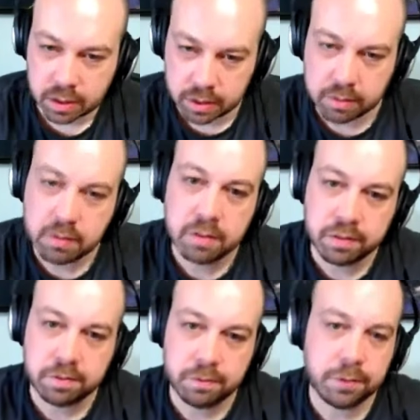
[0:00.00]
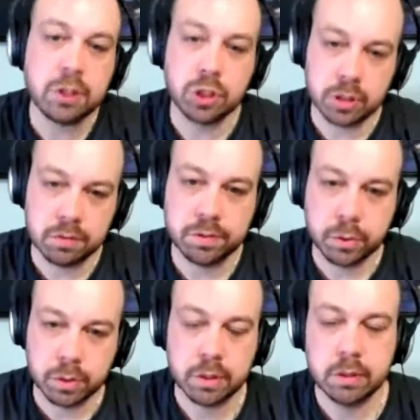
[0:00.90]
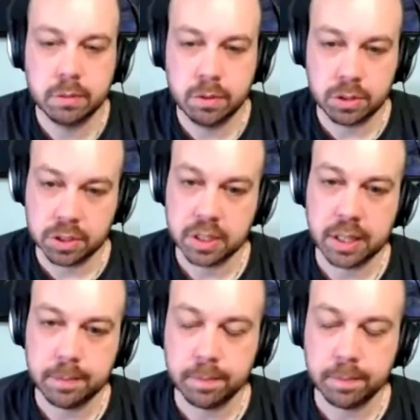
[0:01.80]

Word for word: uh, feature for your